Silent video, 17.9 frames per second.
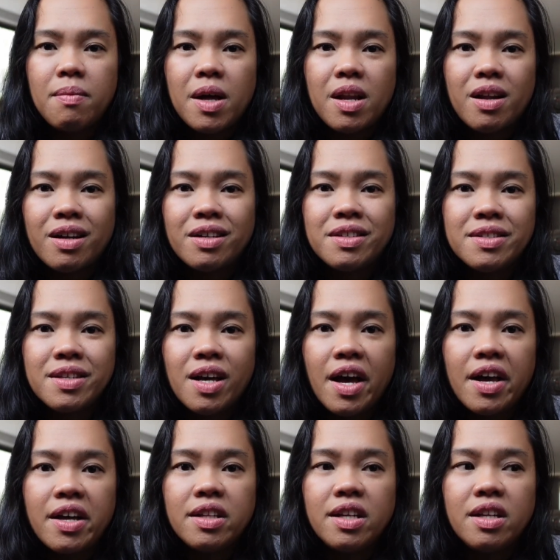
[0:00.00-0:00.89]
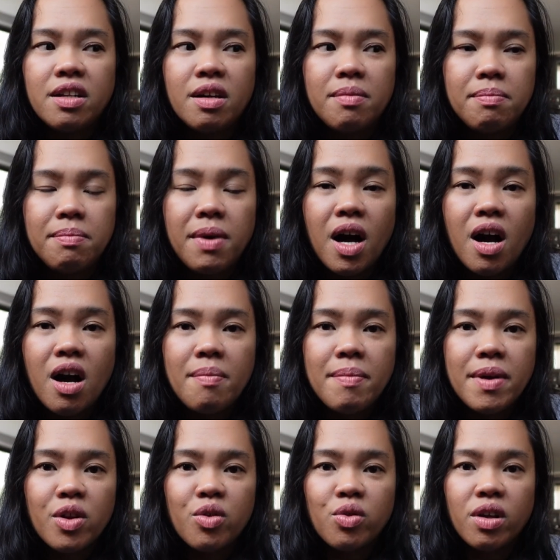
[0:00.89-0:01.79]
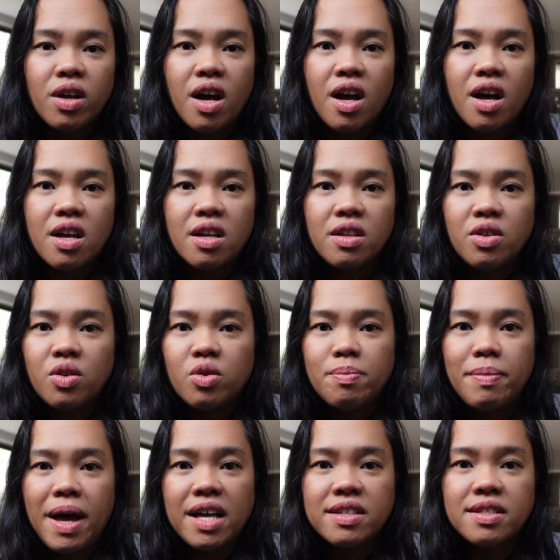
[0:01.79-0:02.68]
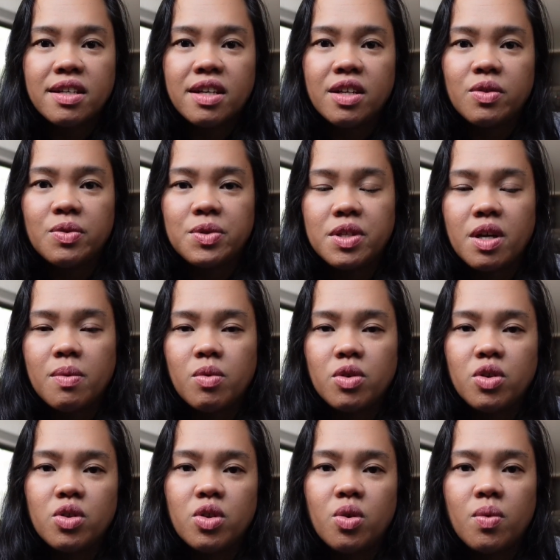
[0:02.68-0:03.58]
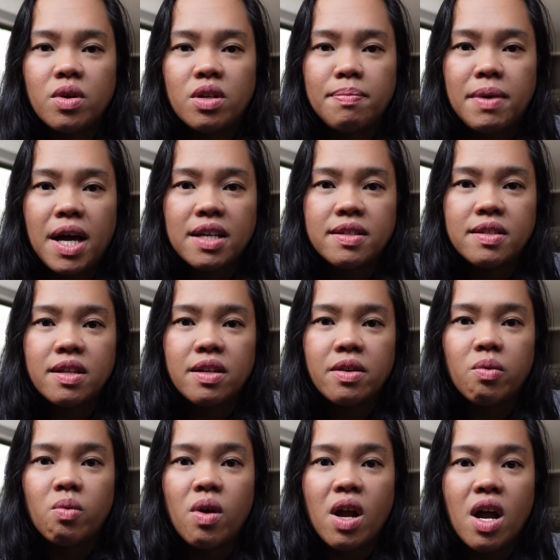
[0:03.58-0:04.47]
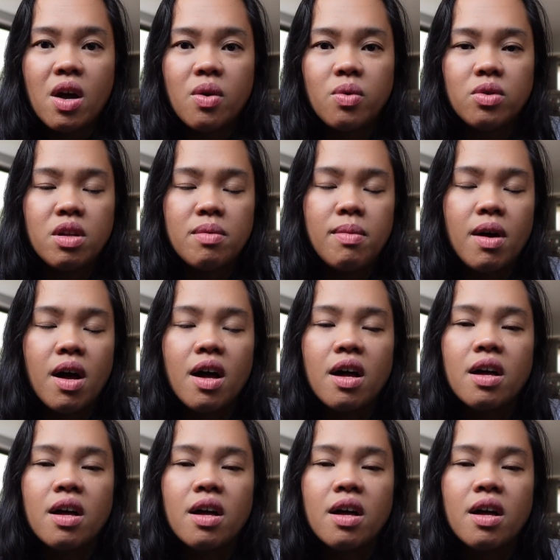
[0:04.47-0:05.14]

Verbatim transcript: parang anxiety na baka meron ka and you're passing it to someone. You don't want to pass it around, diba?